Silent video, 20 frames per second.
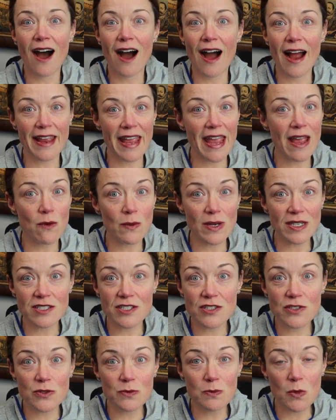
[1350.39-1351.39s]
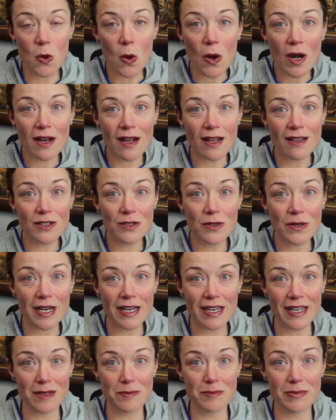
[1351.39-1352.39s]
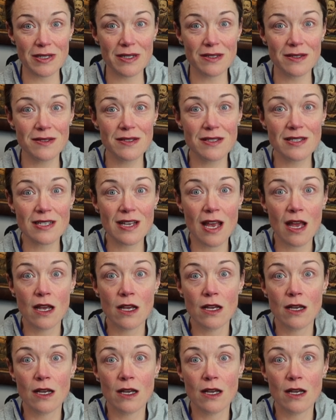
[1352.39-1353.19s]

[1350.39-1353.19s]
I can't wait to do more color gradient builds.